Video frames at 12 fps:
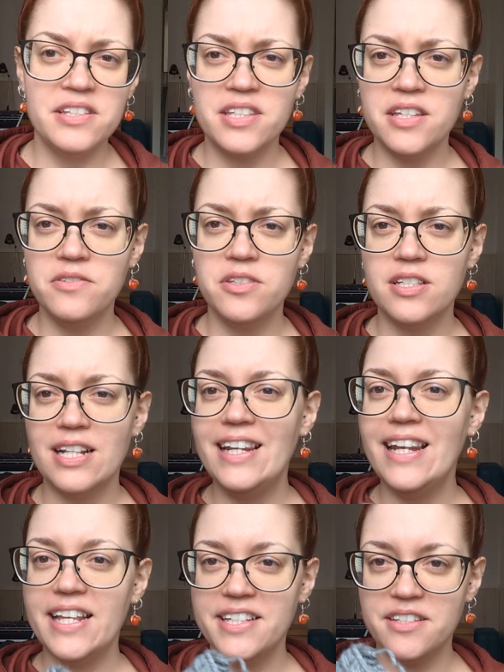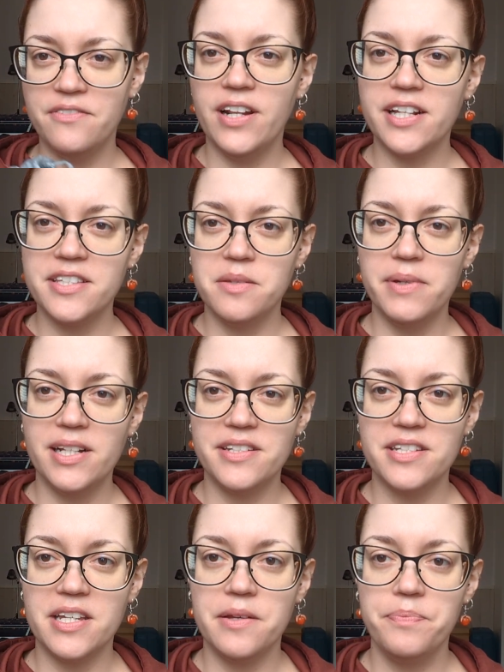gives less
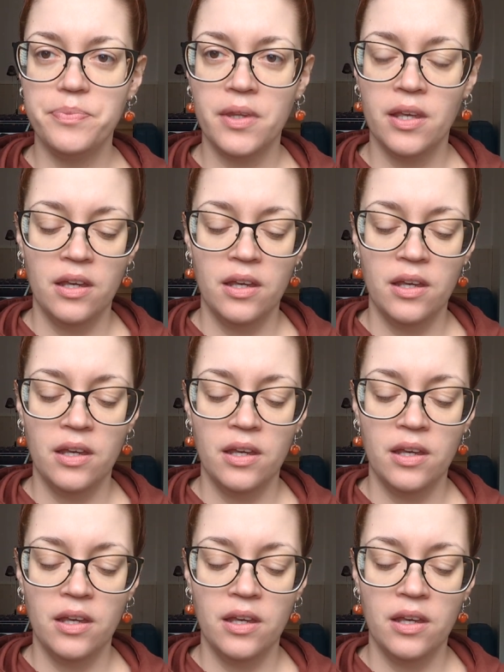flexibility.